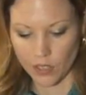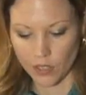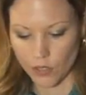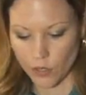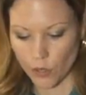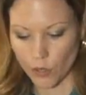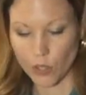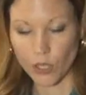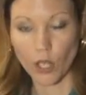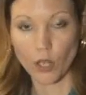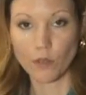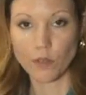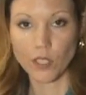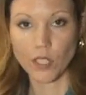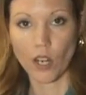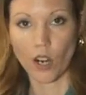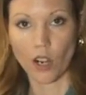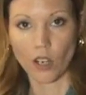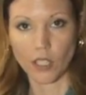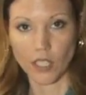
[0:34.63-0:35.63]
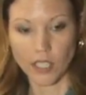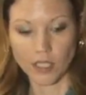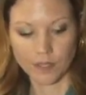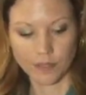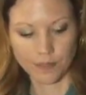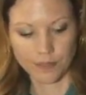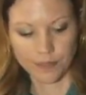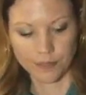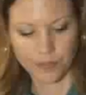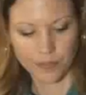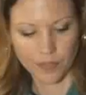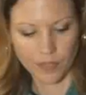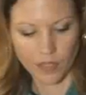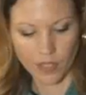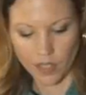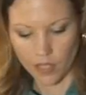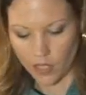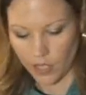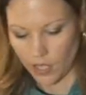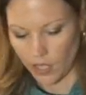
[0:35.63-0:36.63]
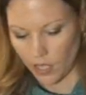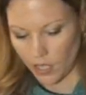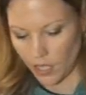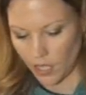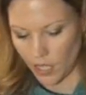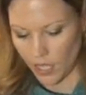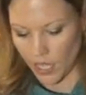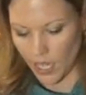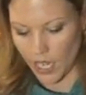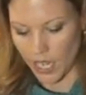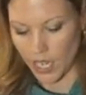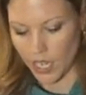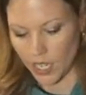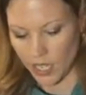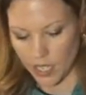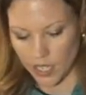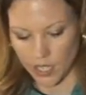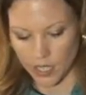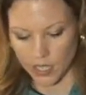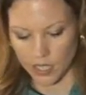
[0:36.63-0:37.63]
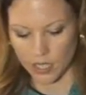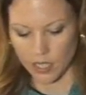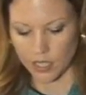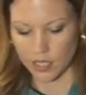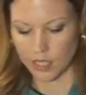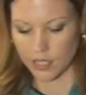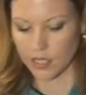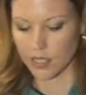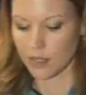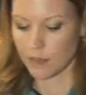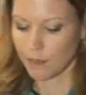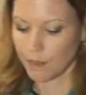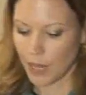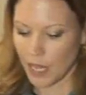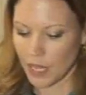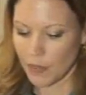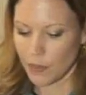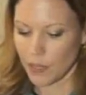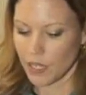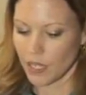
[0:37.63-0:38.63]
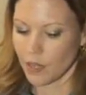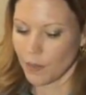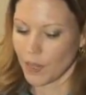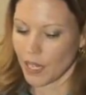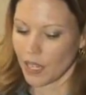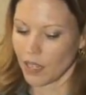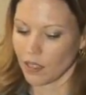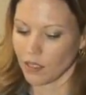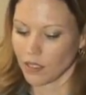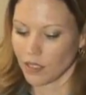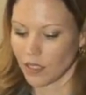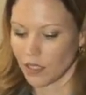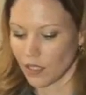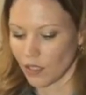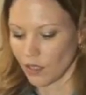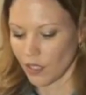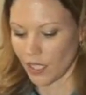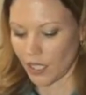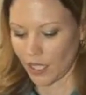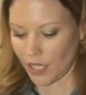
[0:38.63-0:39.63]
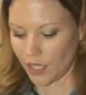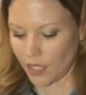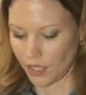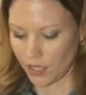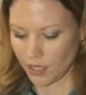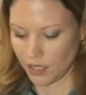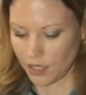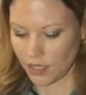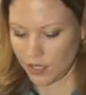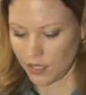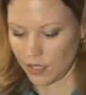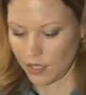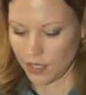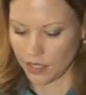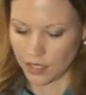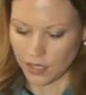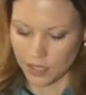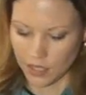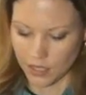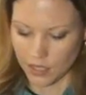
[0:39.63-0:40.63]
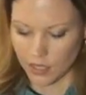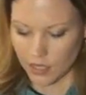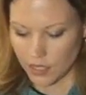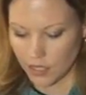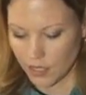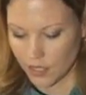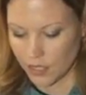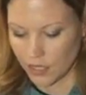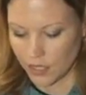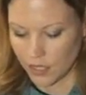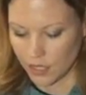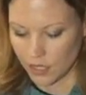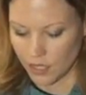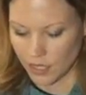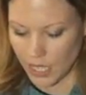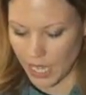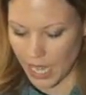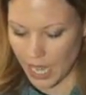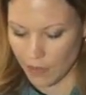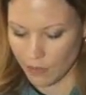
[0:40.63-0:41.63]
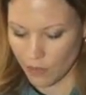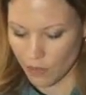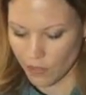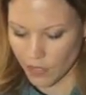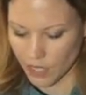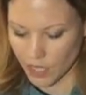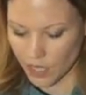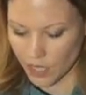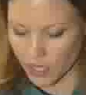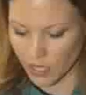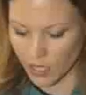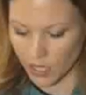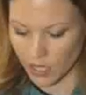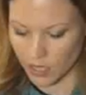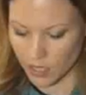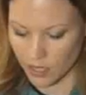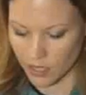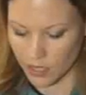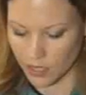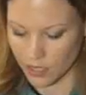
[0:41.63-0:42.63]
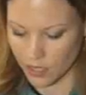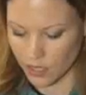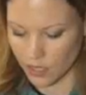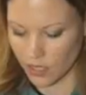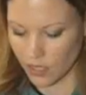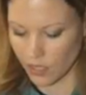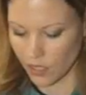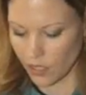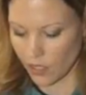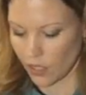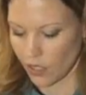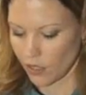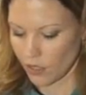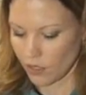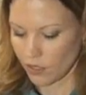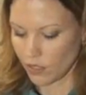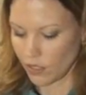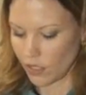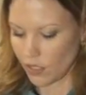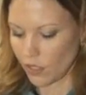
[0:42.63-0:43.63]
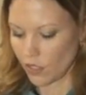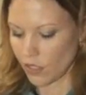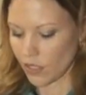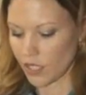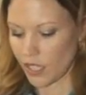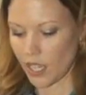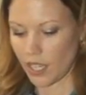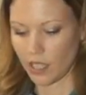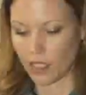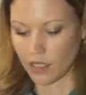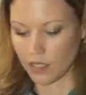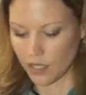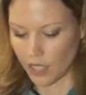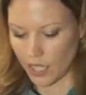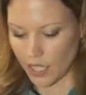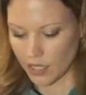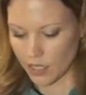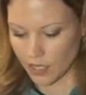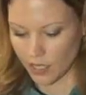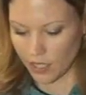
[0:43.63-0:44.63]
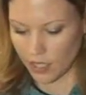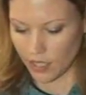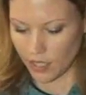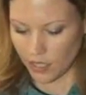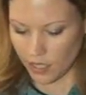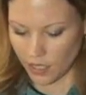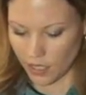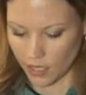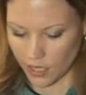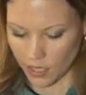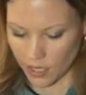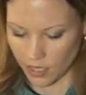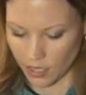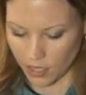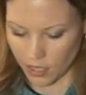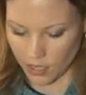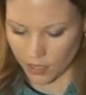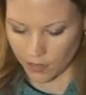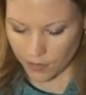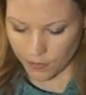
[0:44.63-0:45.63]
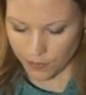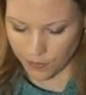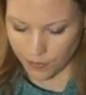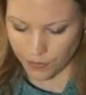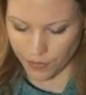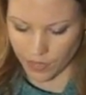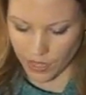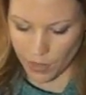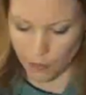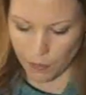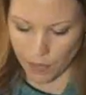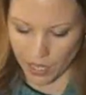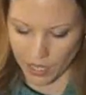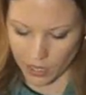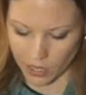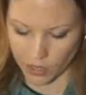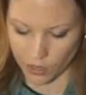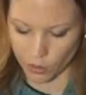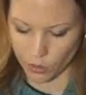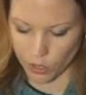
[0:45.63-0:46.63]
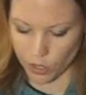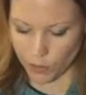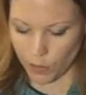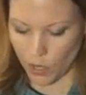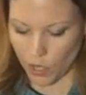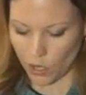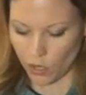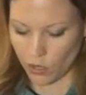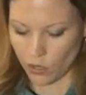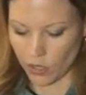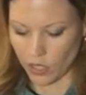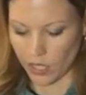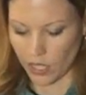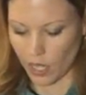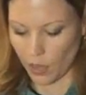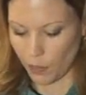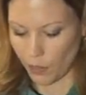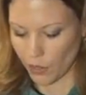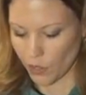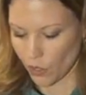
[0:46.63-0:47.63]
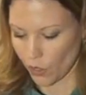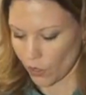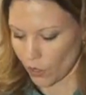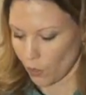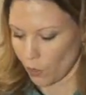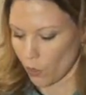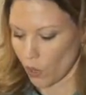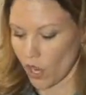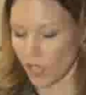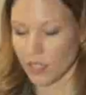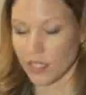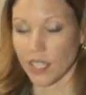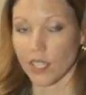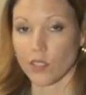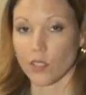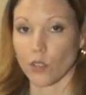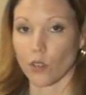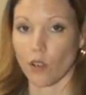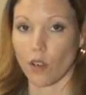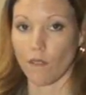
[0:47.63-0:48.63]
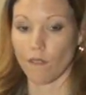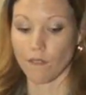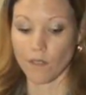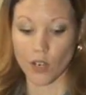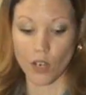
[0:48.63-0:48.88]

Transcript: 2 cloves of garlic and maybe about, like a half of an onion. You just kind of slice it and make it a little small, and then I'm going to turn the processor on